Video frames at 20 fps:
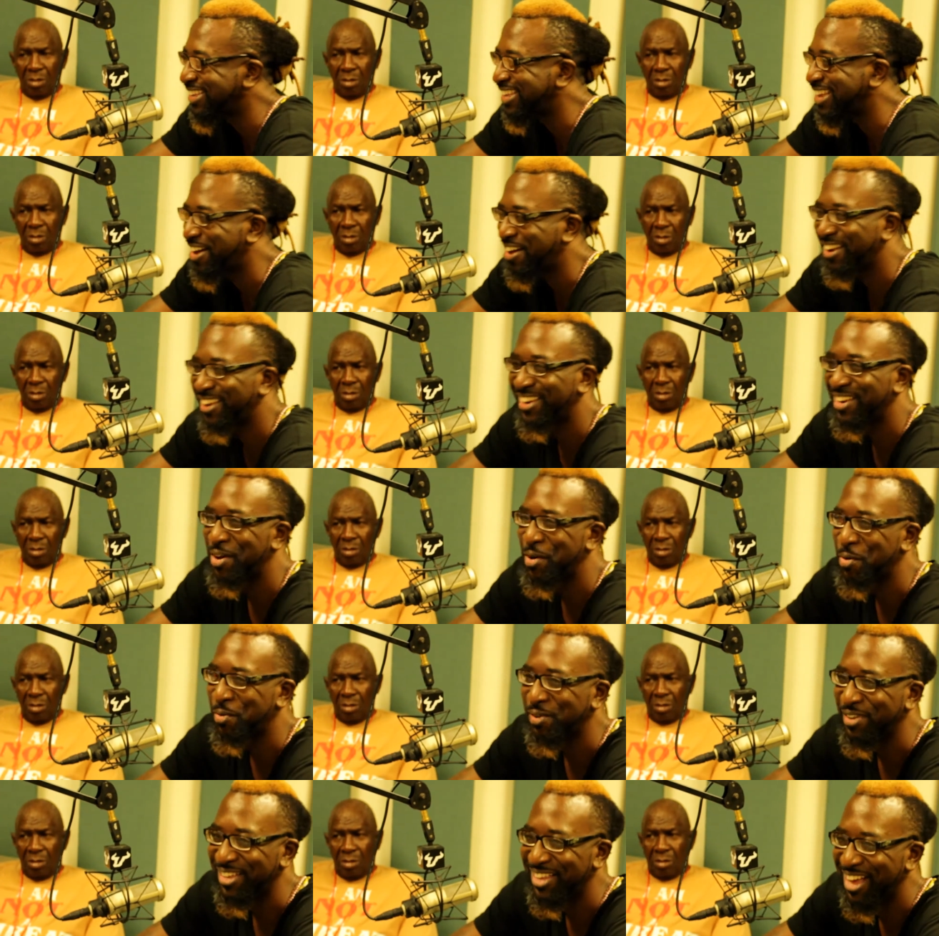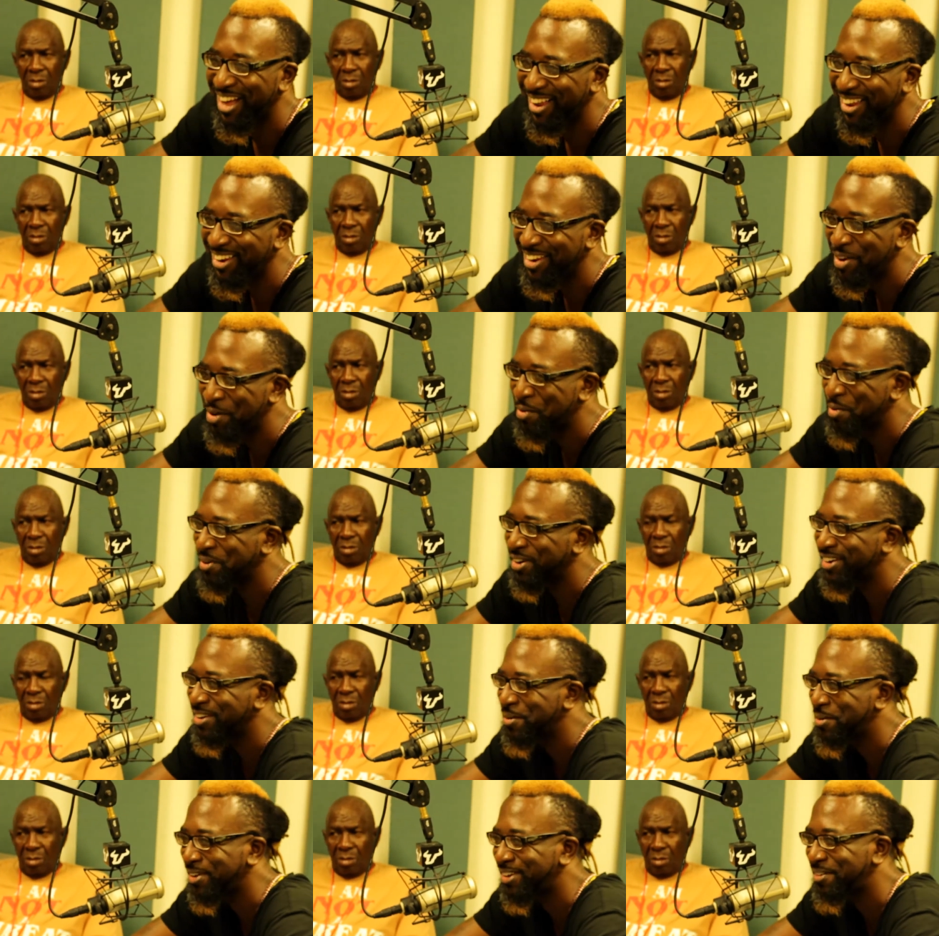Speaker 1: y'all know y'all know
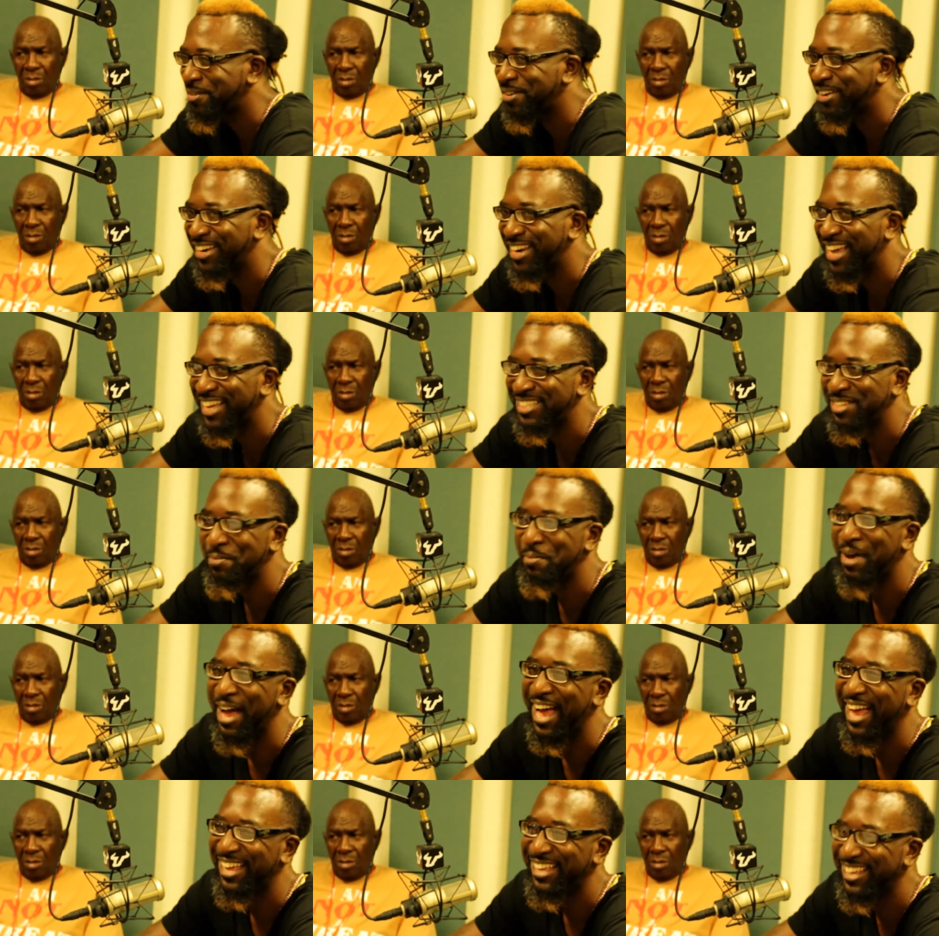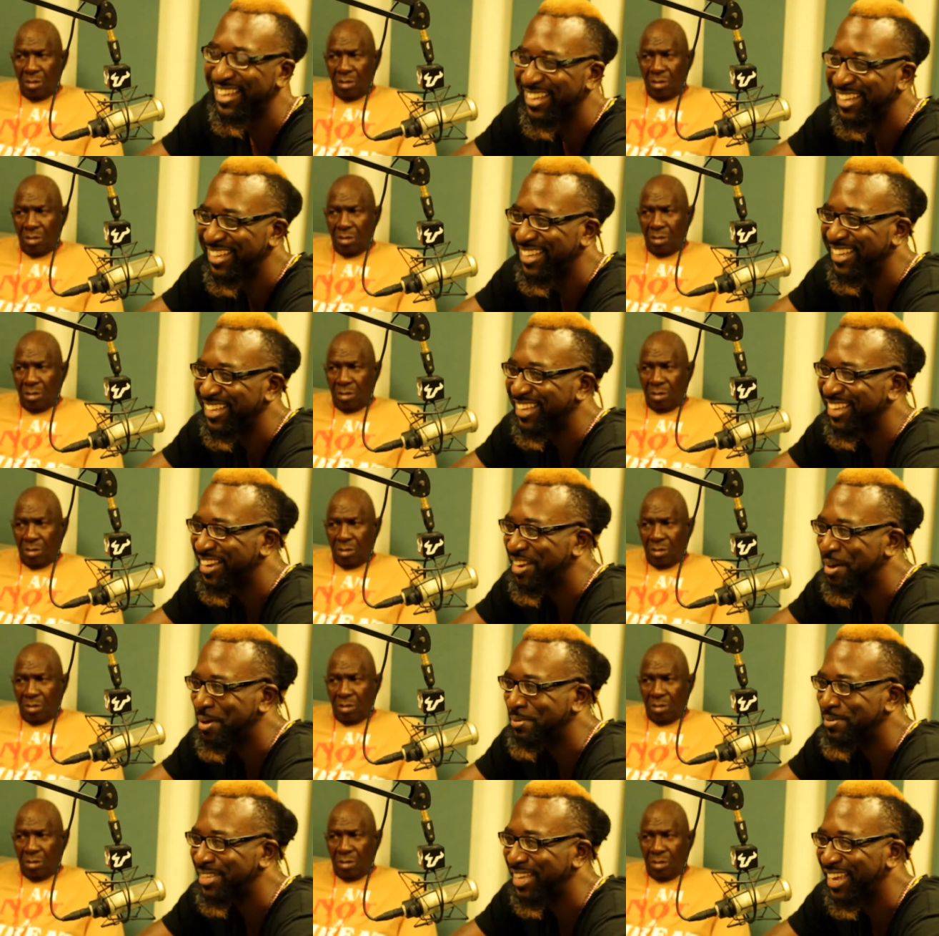what, what, what that's about. You
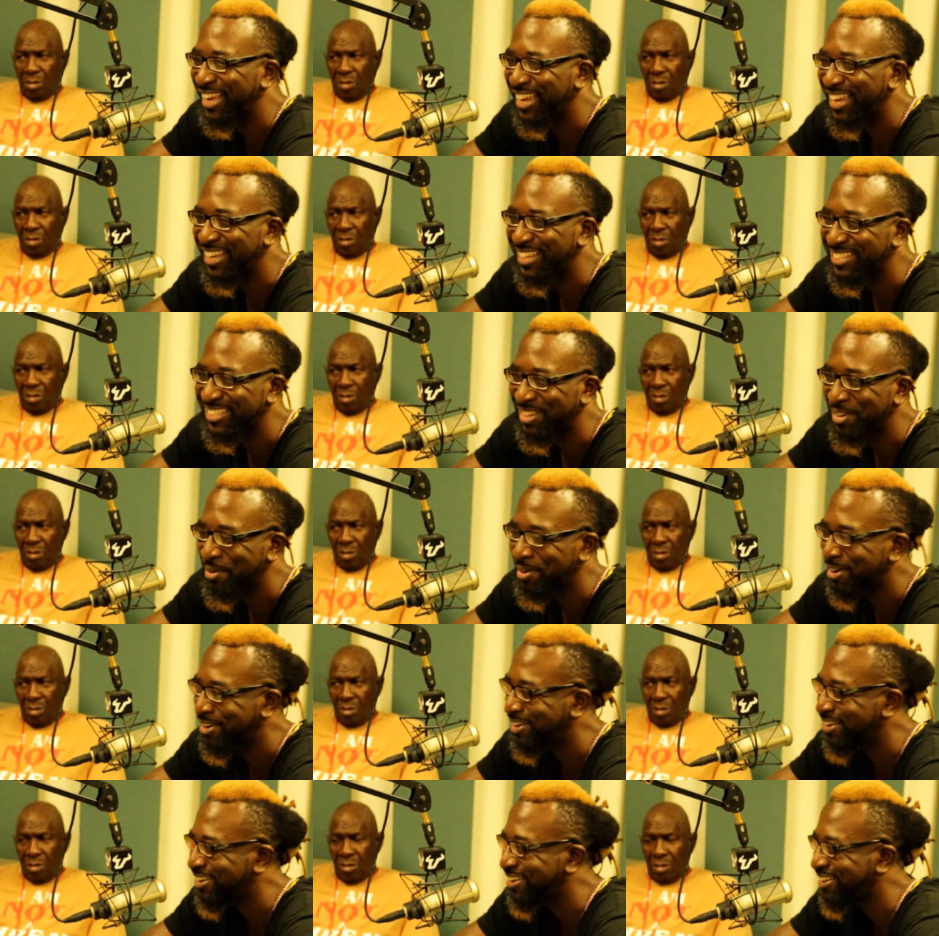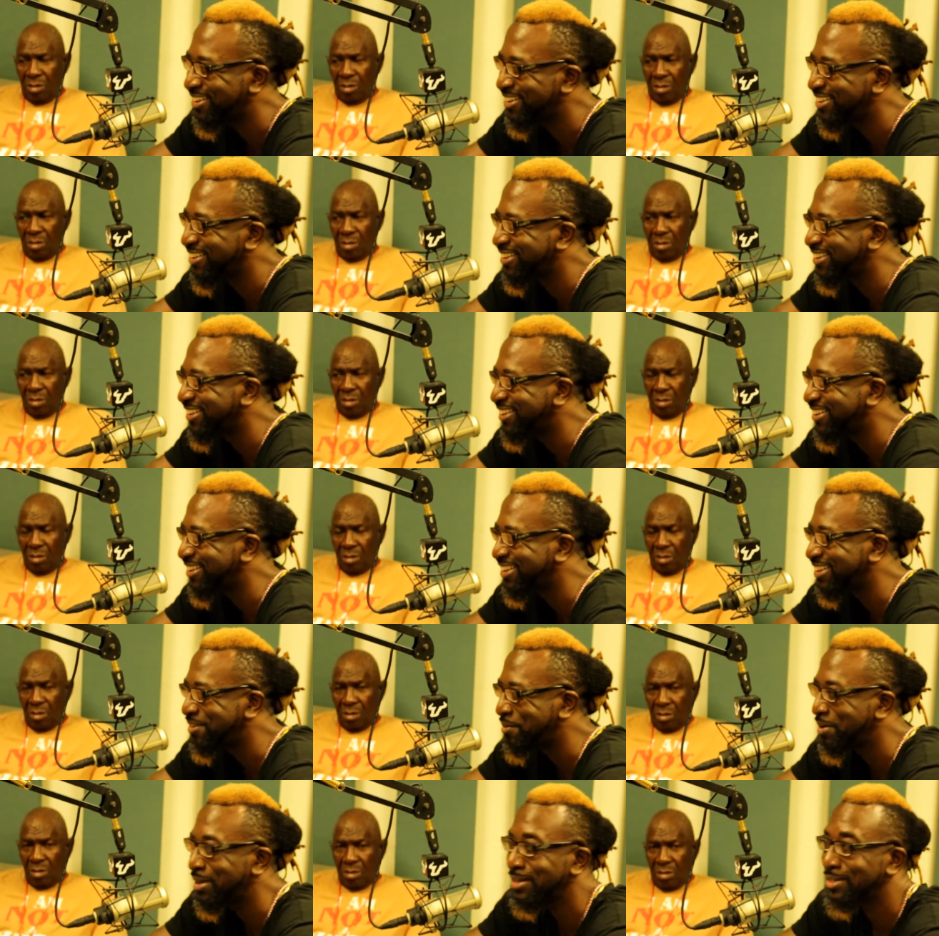know what I'm saying? So uh, Okay.
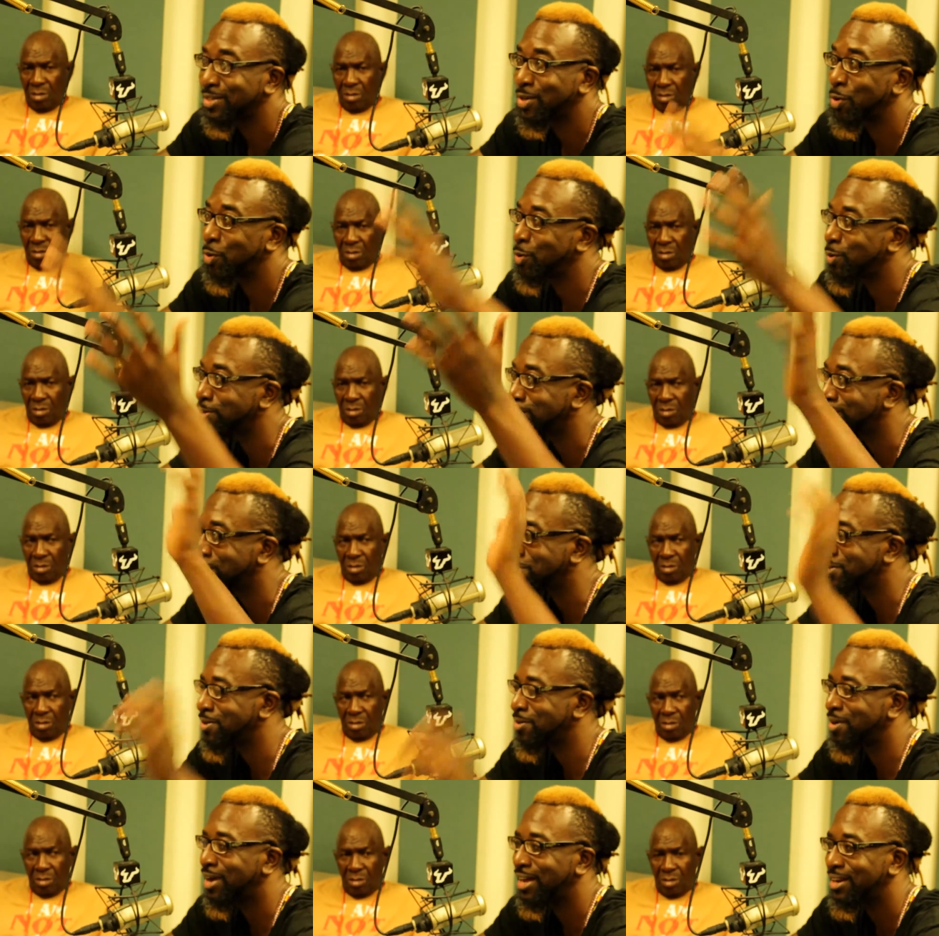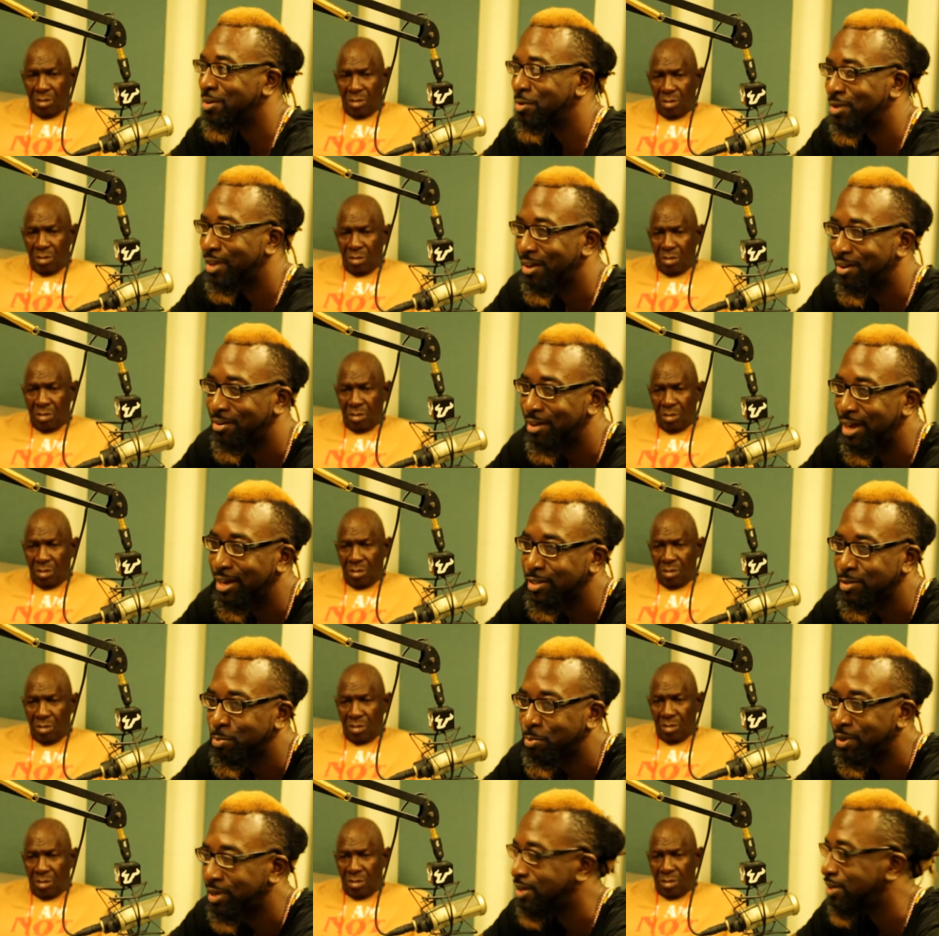We in school, so you know, I know y'all know how to
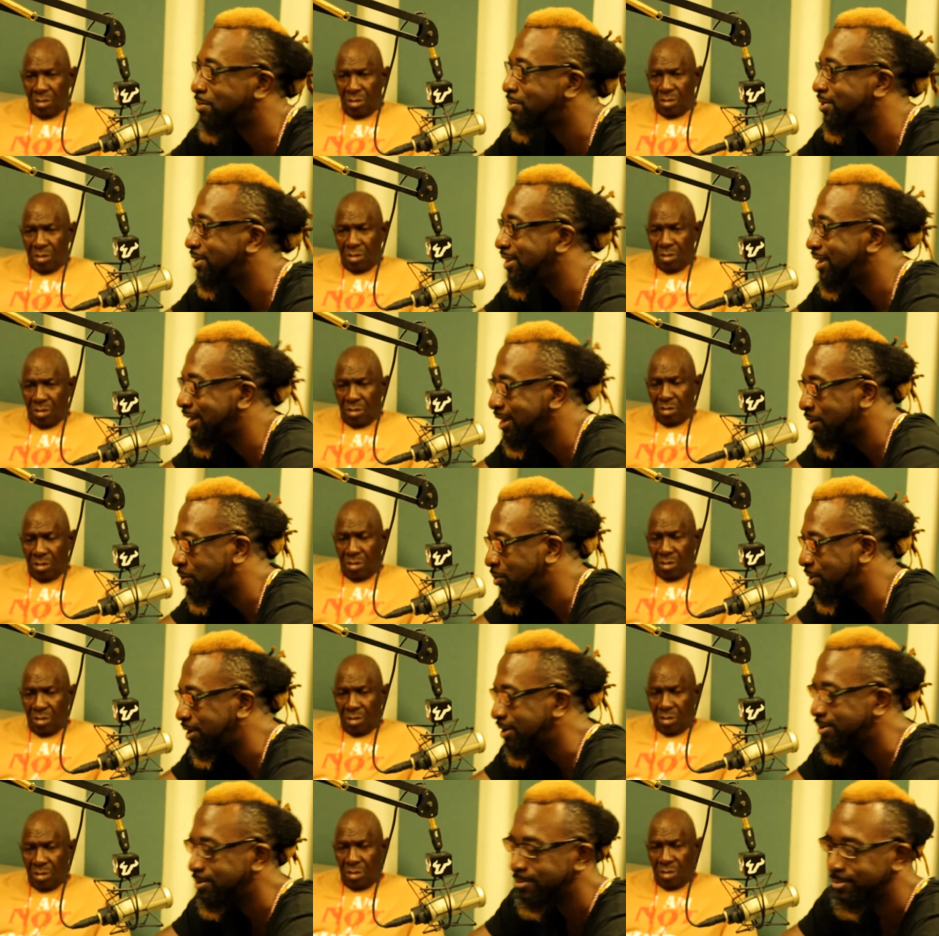spell, but anyway.